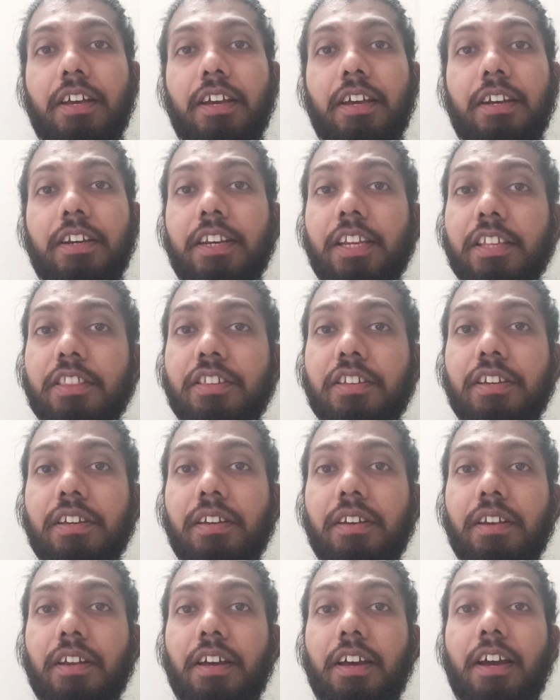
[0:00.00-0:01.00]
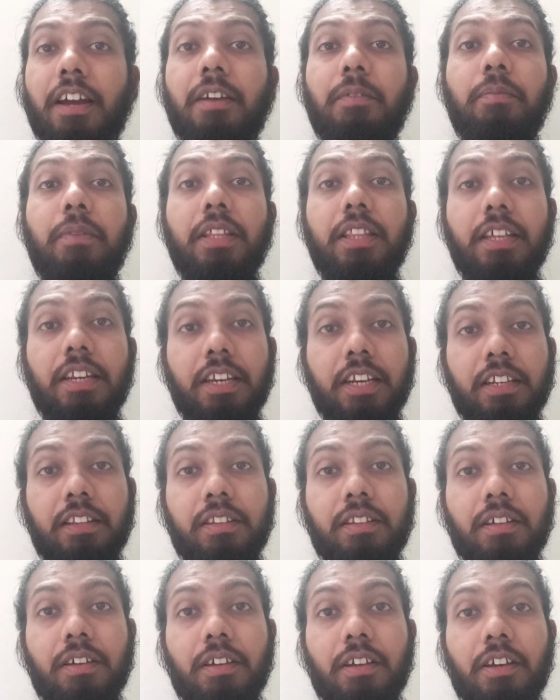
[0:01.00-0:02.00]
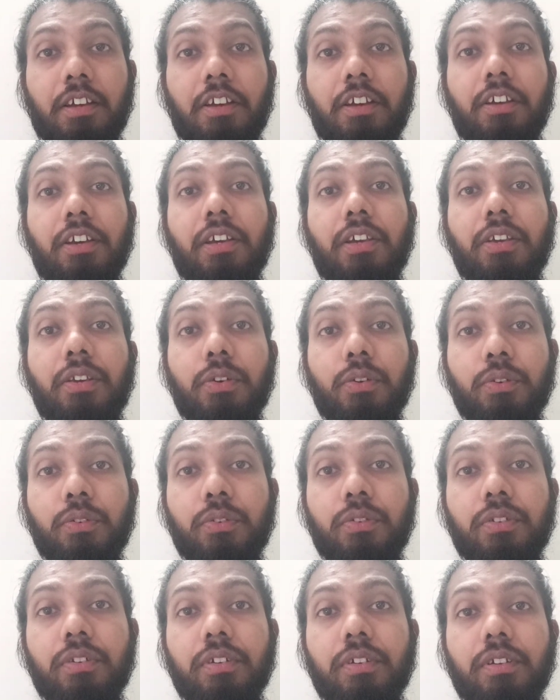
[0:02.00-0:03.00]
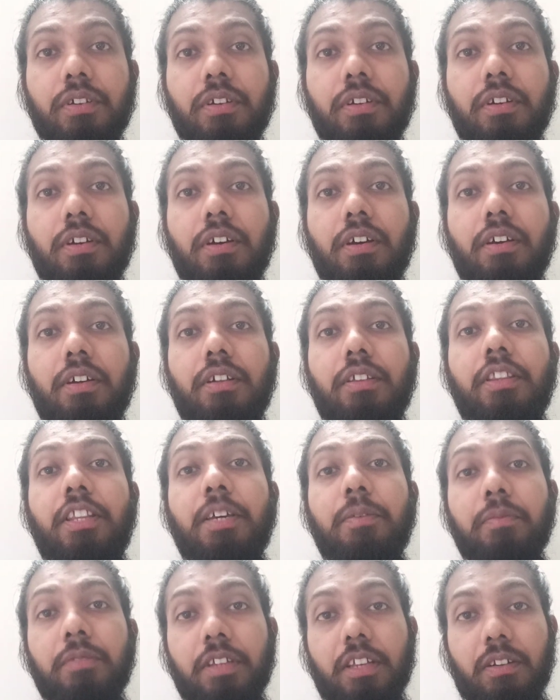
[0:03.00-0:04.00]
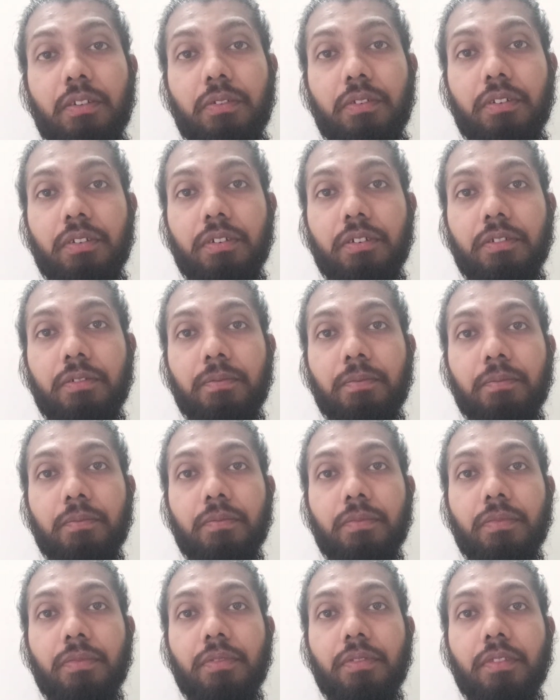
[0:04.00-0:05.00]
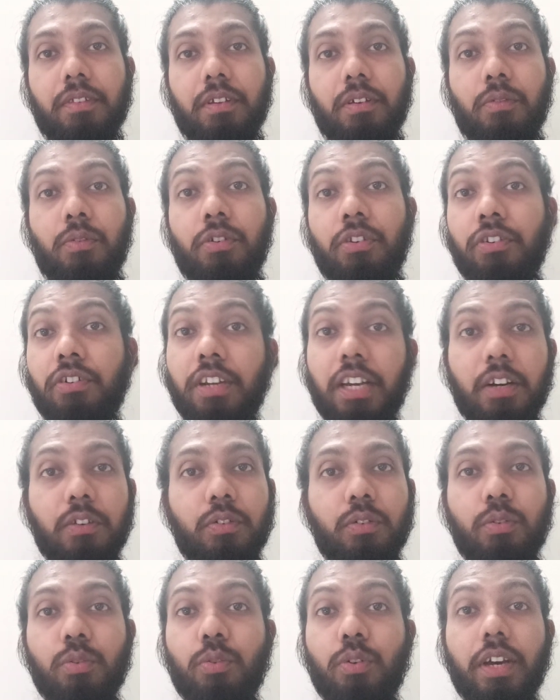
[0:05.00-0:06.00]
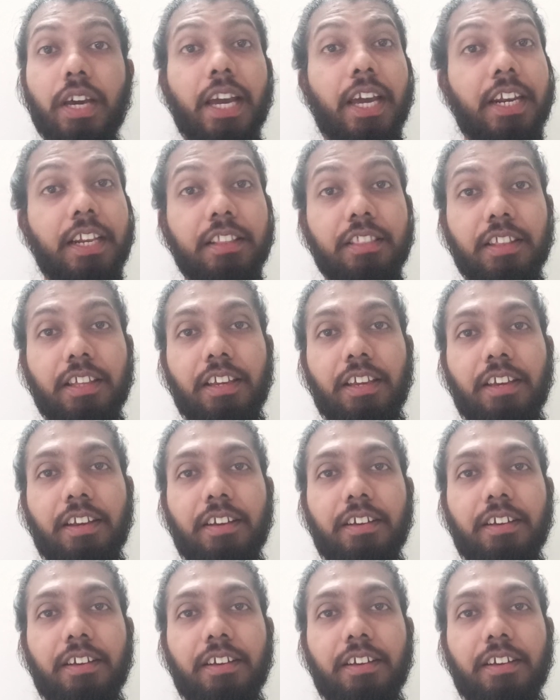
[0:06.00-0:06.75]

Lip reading: Nature and Mother Earth cures themselves. We don't have to do anything.